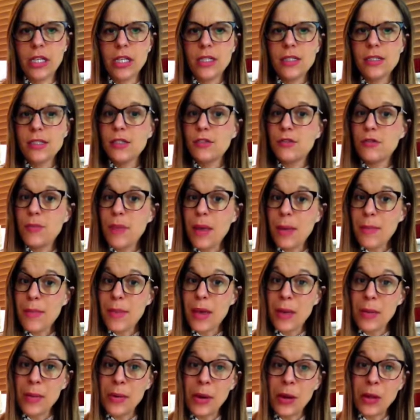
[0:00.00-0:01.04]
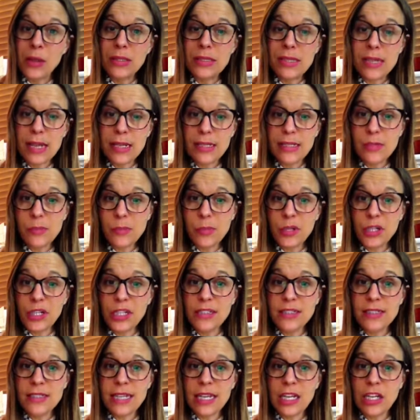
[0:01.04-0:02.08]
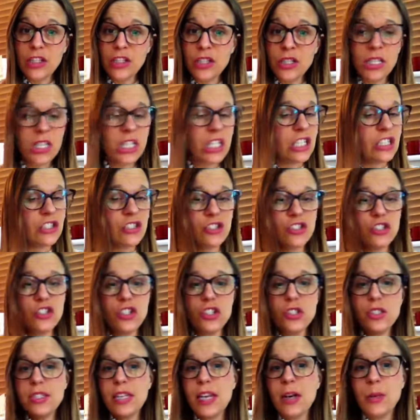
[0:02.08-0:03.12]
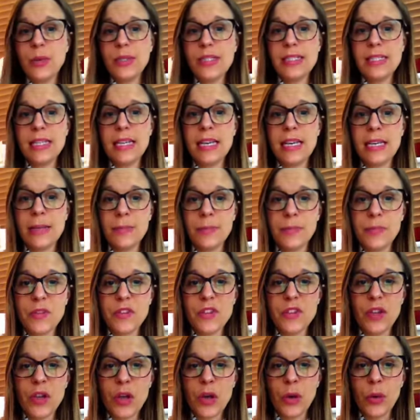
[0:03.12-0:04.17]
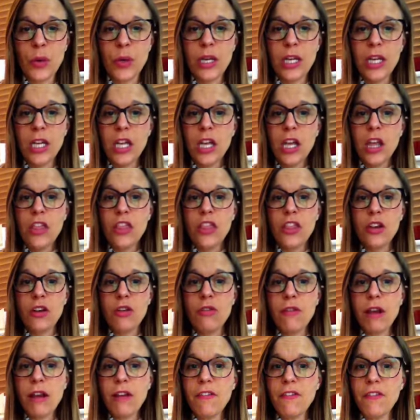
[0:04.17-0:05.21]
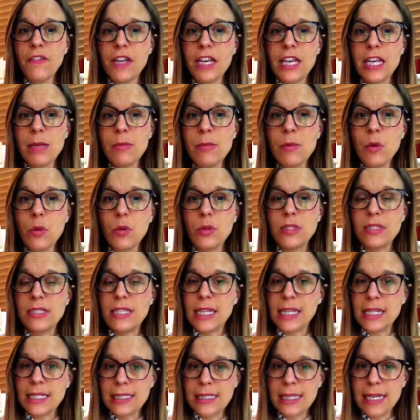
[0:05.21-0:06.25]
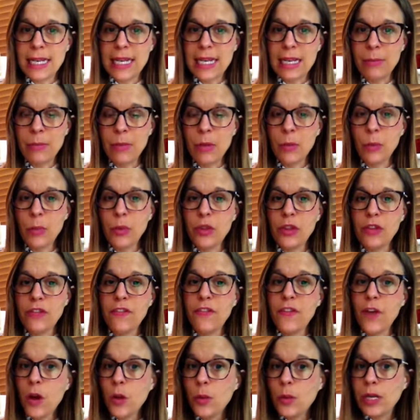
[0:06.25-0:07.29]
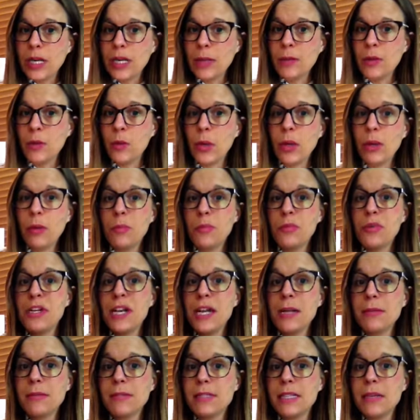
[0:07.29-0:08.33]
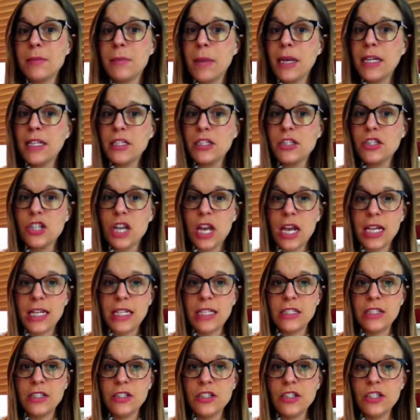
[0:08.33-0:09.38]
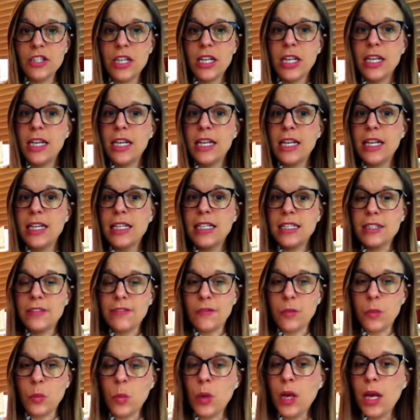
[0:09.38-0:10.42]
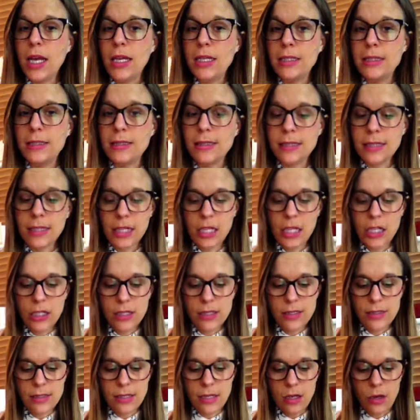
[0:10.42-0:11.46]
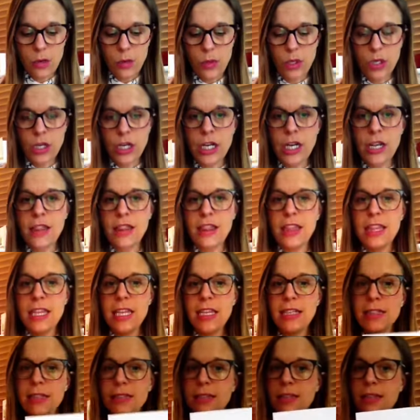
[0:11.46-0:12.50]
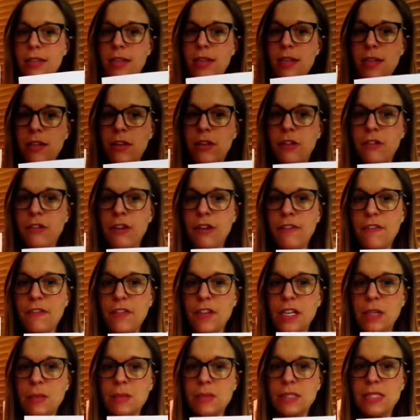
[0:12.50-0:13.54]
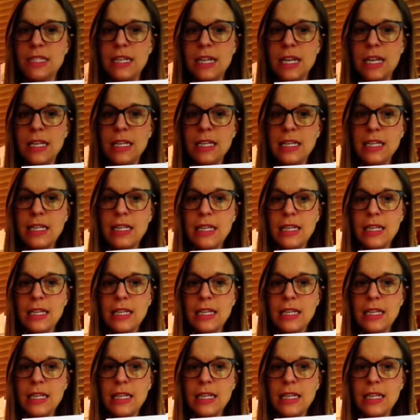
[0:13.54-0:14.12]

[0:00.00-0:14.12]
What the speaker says: So remember, alternative pronunciation is just how we say it. So the grapheme will stay the same, but the phoneme, the way we pronounce it, might change in different words. So we're looking at this grapheme today,